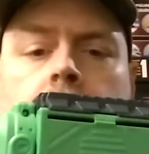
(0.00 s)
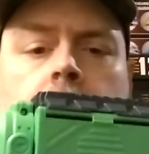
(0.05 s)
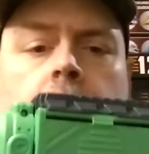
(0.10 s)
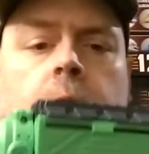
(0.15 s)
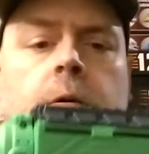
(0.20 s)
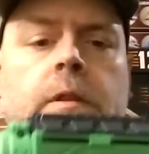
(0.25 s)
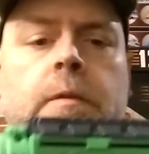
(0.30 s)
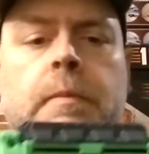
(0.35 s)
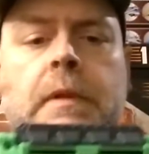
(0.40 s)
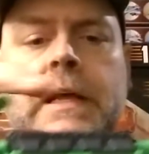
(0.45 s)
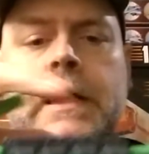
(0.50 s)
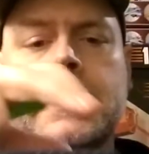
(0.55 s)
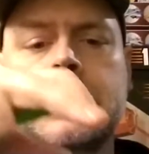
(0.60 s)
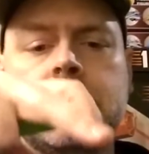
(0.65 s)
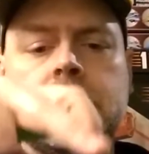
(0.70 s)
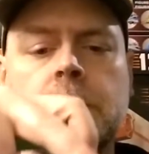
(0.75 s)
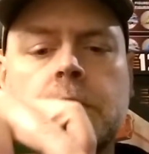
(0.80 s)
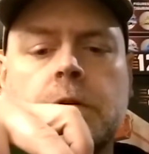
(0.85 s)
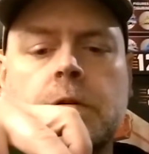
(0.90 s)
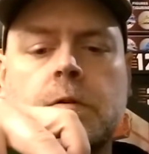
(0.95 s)
load the
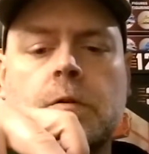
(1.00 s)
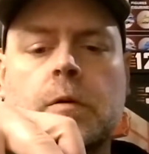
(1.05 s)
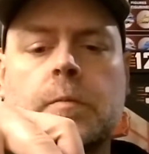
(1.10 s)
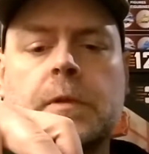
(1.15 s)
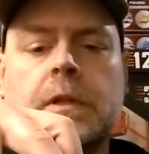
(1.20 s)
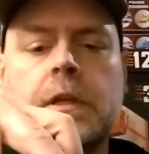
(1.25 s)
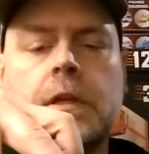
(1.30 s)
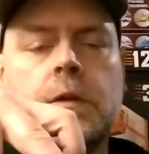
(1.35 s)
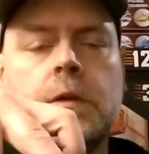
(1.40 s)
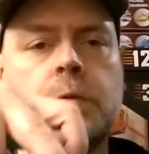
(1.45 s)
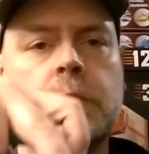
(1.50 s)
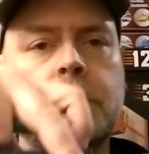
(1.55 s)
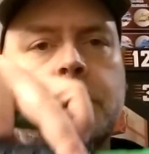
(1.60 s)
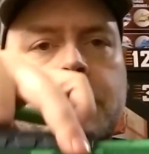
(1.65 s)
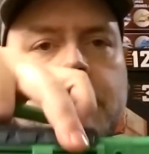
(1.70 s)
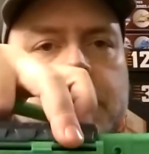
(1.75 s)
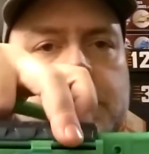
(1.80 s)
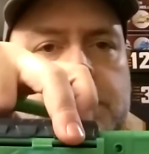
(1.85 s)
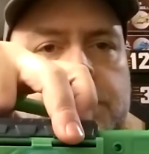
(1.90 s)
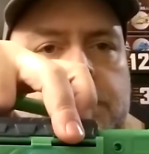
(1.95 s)
blaster, normally you would
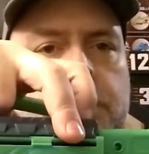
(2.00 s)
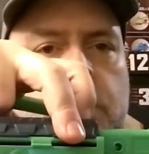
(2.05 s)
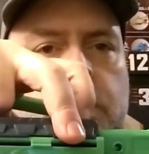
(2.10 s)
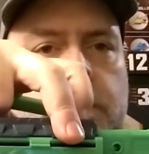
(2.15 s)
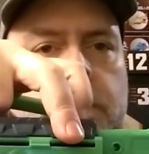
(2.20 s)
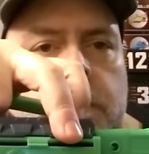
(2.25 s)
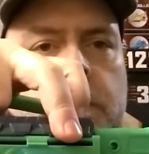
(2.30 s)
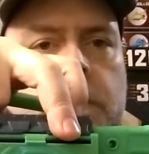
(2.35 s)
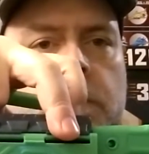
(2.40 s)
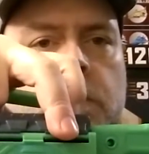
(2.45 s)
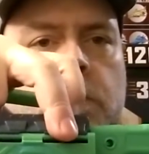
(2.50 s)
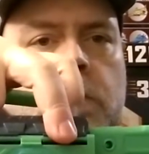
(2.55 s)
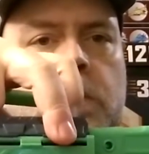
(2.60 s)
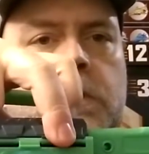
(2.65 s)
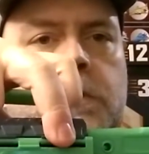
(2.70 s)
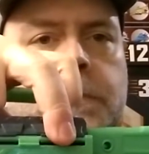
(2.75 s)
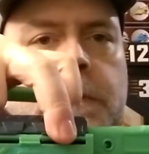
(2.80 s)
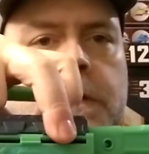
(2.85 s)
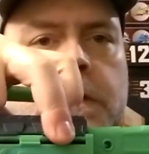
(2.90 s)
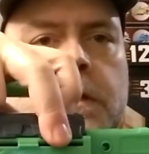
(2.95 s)
press forward on the orange
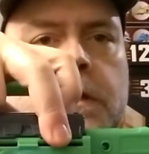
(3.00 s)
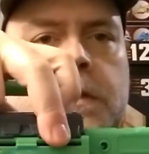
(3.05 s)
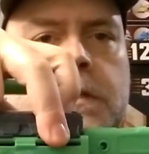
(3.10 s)
button on the